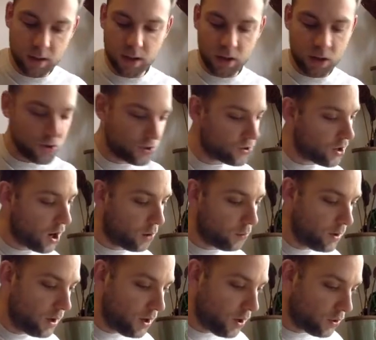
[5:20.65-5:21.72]
So,
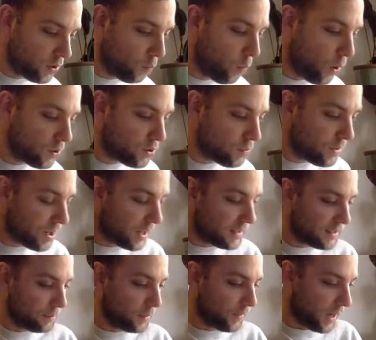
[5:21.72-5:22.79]
the ones which I can
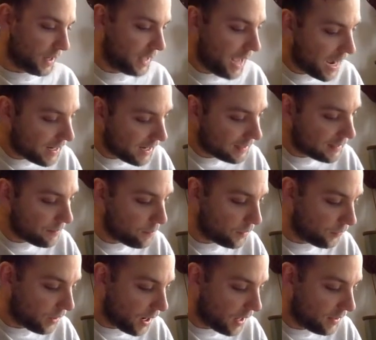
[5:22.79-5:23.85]
simplify x to
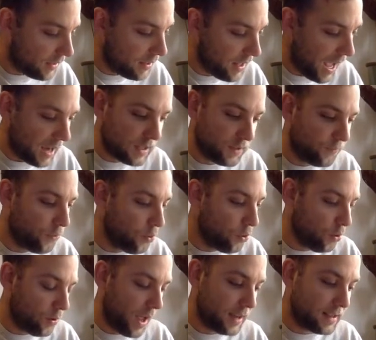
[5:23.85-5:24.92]

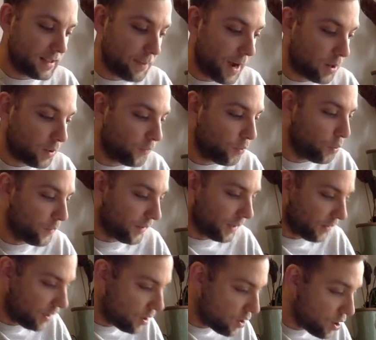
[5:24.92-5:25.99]
the power of 4 with
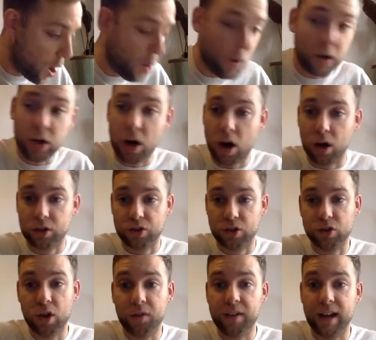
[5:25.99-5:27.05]
anything? No, I can't, because
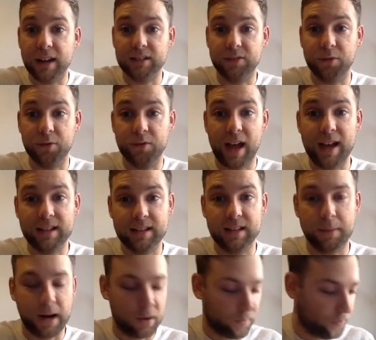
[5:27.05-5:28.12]
there's nothing else with x to
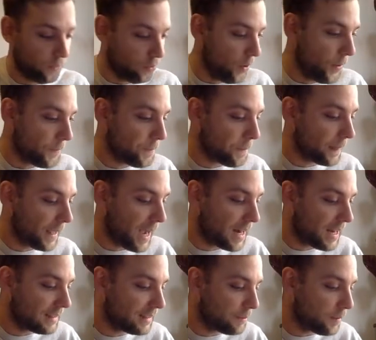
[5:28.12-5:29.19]
the power of 4. Can
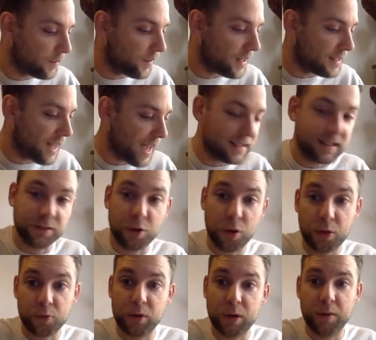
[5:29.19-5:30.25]
I simplify this x to
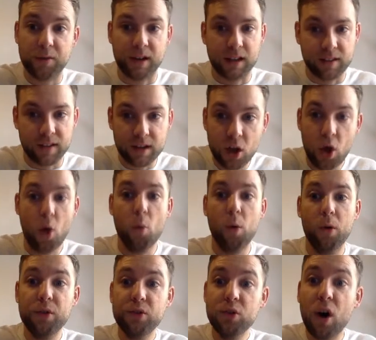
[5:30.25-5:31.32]
the 3 with anything?
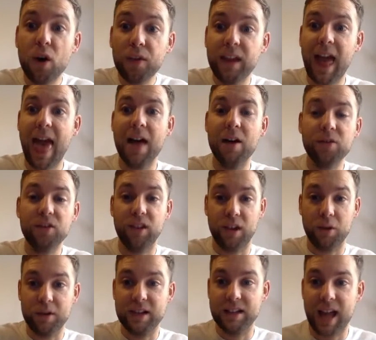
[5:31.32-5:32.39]
Well, there's nothing else
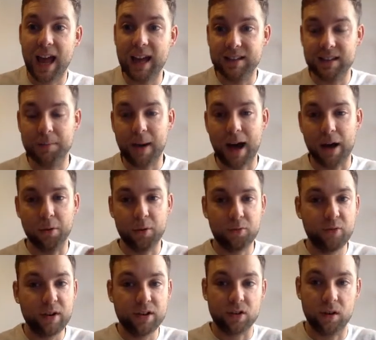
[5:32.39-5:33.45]
here which is x to the power of
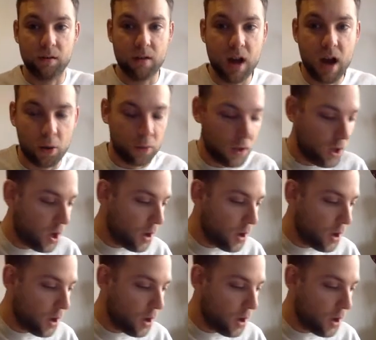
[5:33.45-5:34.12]
3, so no.